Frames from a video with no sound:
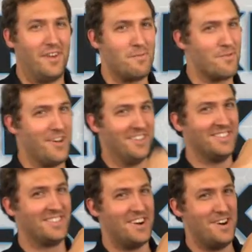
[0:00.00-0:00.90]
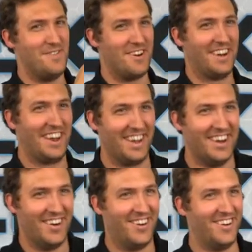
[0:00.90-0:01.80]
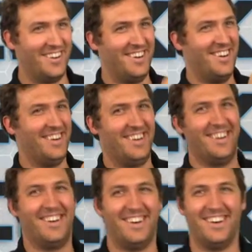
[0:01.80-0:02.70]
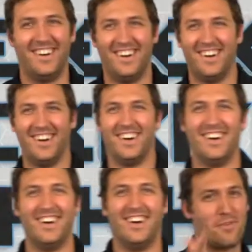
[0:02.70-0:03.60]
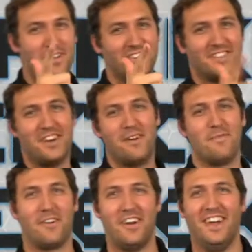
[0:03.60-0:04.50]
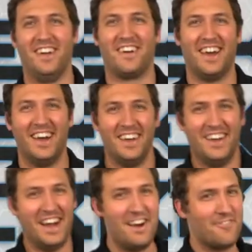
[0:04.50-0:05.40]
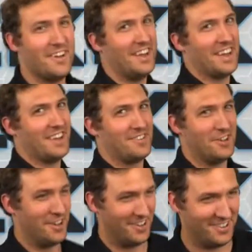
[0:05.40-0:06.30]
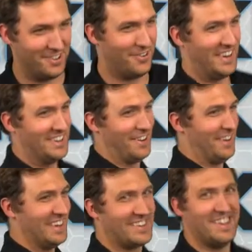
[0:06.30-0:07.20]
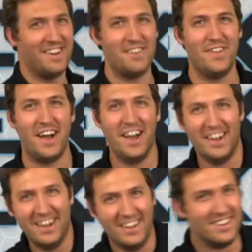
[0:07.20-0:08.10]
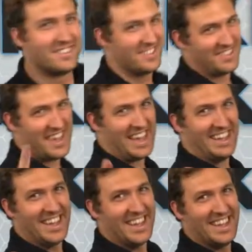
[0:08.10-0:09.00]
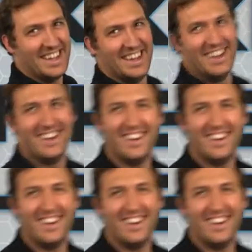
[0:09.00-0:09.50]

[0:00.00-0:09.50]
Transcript: I'm like, Bronze Armory, ho ho! Bronze Armory. I feel like I turned two into it too, I'm like, zing!